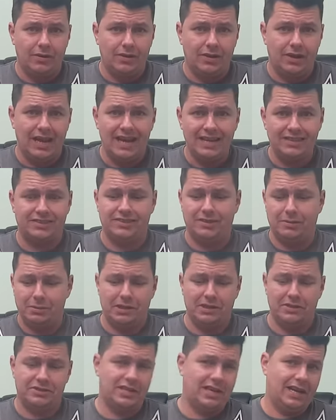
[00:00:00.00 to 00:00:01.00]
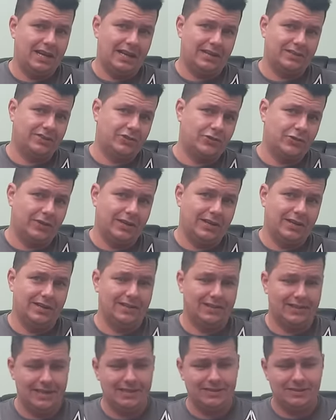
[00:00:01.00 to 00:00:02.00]
Yes, I'm going to say that's a trigger.
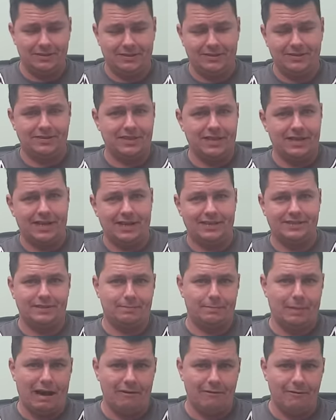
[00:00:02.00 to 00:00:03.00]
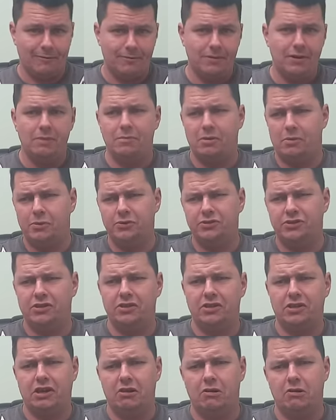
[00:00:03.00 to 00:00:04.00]
Yes, I'm going to say that's a barrel. But I'm also
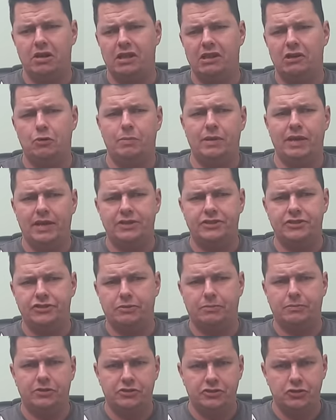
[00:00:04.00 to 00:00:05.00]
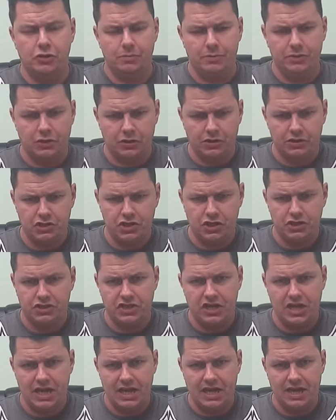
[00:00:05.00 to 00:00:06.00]
going to go a little bit into some of the terminologies
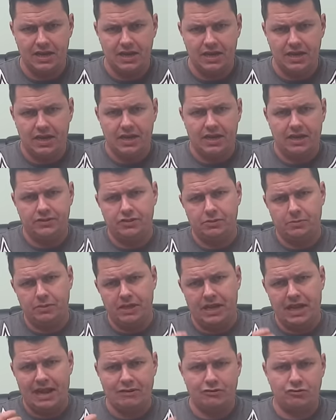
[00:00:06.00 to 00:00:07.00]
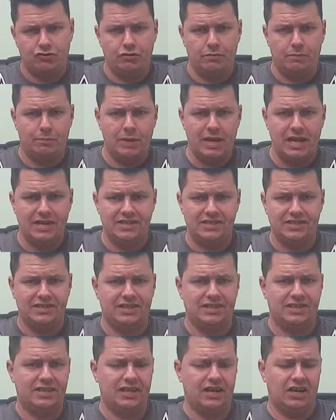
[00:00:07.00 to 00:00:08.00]
there and some of the extra
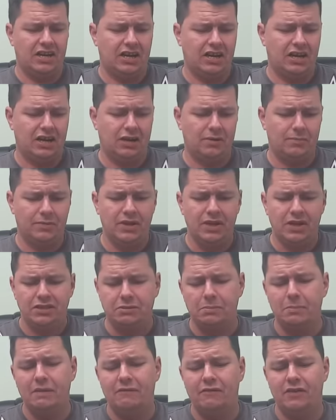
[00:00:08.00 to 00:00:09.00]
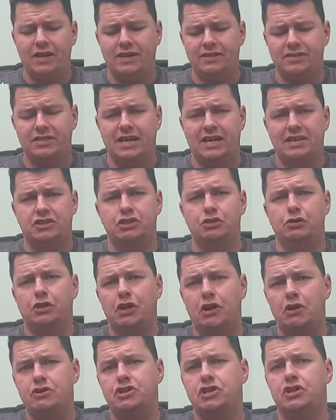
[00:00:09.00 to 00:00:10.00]
bits. Some of the things that you're
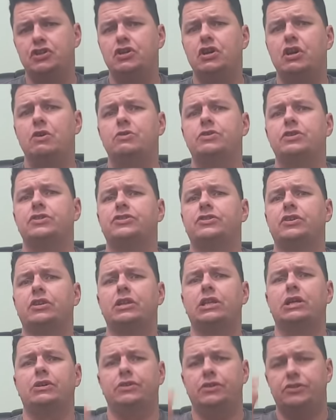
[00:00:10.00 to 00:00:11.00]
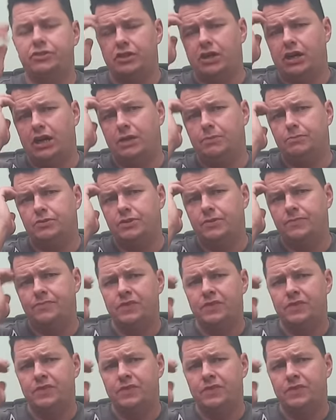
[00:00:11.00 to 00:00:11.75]
going to notice a lot of the times